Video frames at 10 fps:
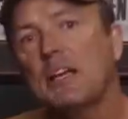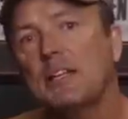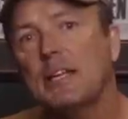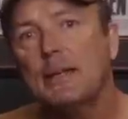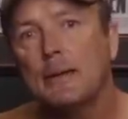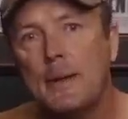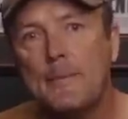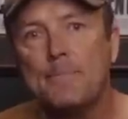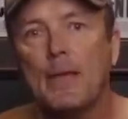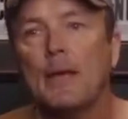Kind of neat.
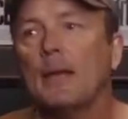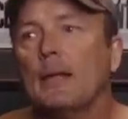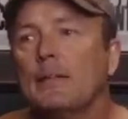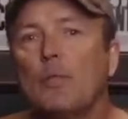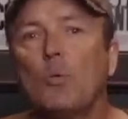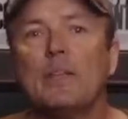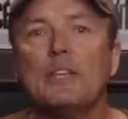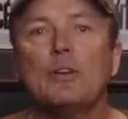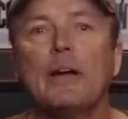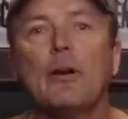Another one
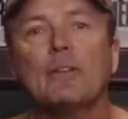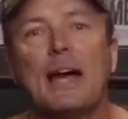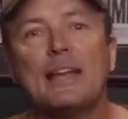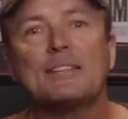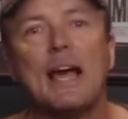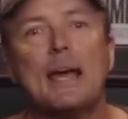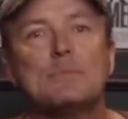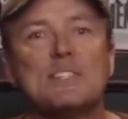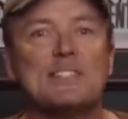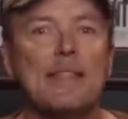that you'll hear a lot of
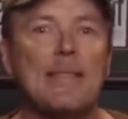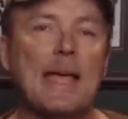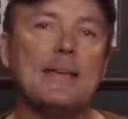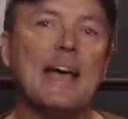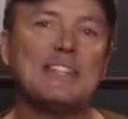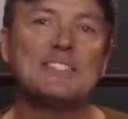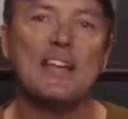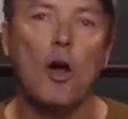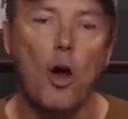times is, hey, that's a